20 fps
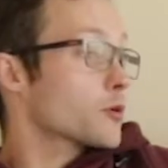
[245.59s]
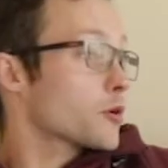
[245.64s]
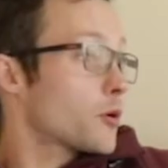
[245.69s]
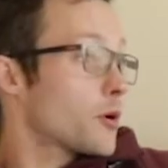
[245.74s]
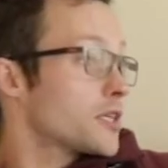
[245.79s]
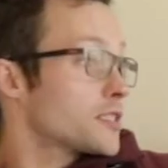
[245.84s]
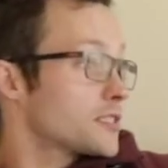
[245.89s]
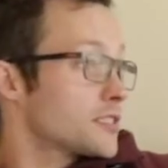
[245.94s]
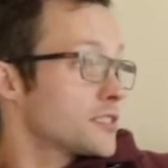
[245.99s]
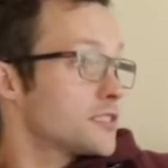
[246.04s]

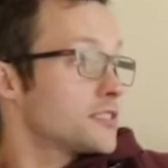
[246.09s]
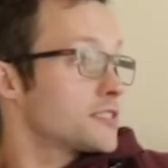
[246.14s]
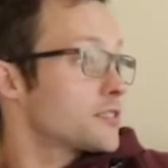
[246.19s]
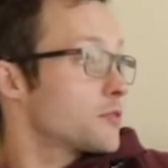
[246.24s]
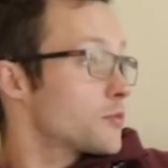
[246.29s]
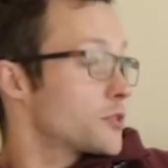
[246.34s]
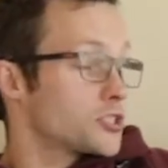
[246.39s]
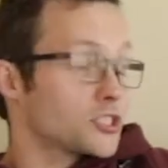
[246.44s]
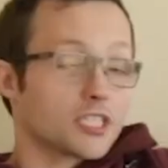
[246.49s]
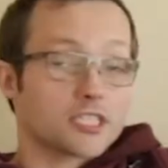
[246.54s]
request is
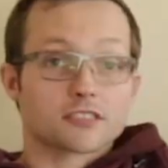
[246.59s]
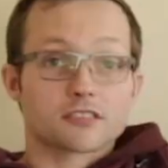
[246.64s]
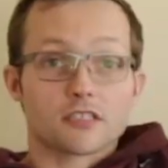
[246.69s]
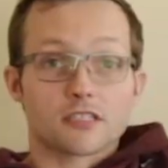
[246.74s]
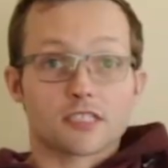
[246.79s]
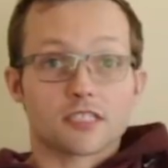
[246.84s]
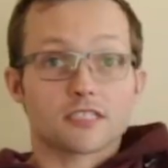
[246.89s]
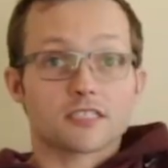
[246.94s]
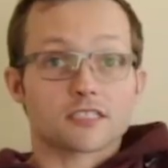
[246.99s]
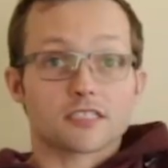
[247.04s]
and what
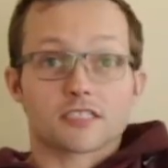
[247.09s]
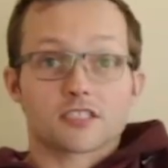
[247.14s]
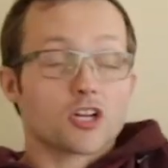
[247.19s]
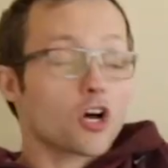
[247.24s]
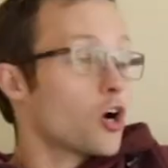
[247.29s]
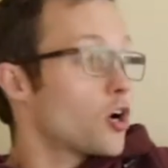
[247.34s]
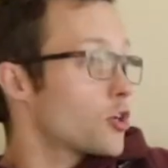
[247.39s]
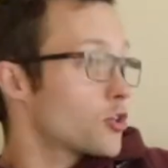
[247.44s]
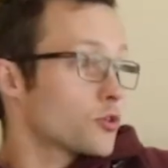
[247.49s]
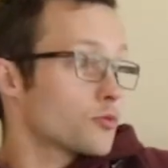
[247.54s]
JSON is
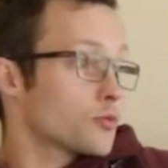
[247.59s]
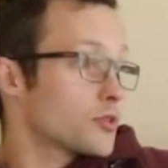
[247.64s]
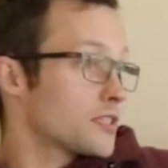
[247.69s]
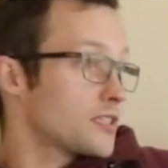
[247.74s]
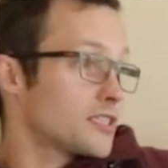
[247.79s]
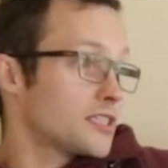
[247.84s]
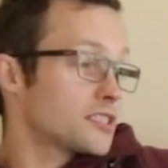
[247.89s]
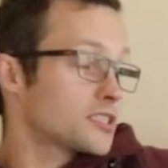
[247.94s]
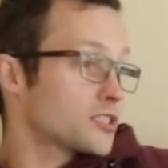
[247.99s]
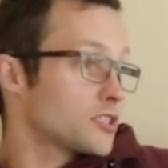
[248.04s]
all you really
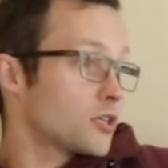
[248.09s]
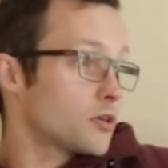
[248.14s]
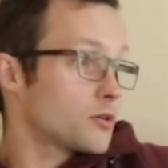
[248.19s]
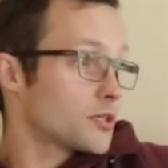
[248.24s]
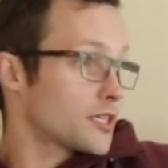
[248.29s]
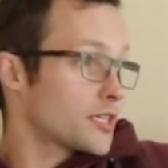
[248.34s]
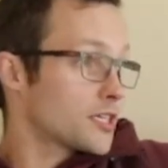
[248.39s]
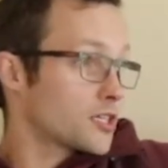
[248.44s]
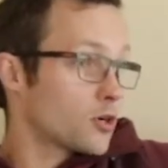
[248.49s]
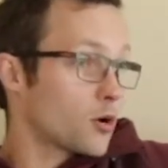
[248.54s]
need to know to
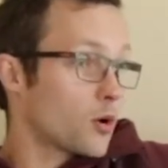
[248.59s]
get